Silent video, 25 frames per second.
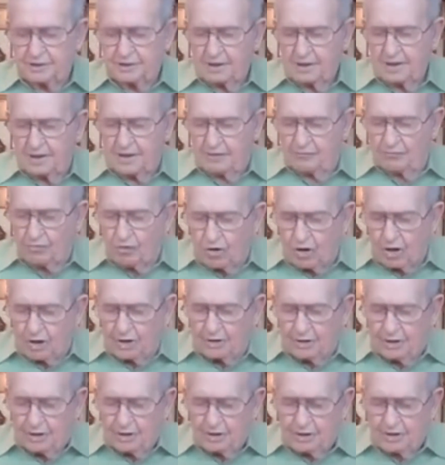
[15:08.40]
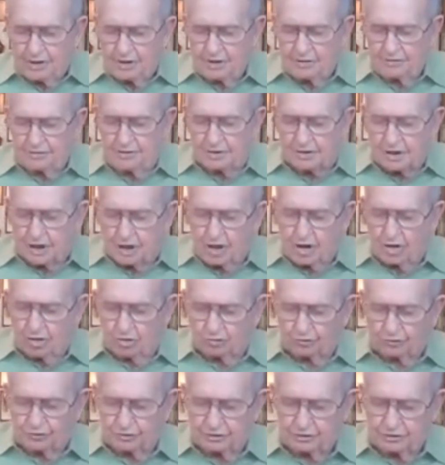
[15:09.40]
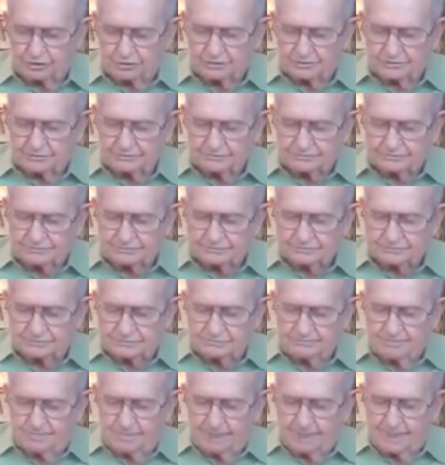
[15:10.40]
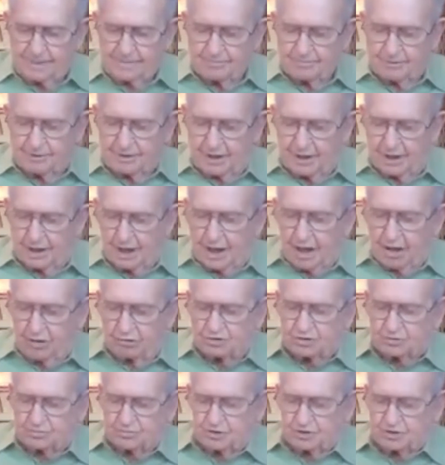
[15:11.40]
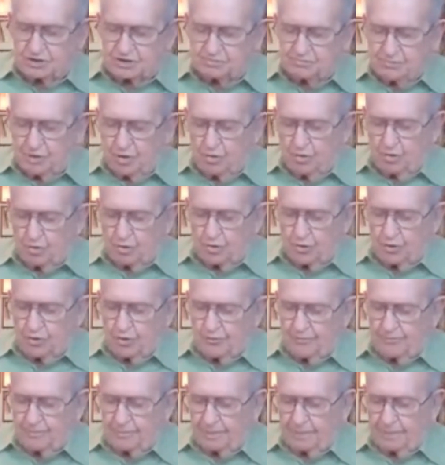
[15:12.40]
He won the coat, but he lost much more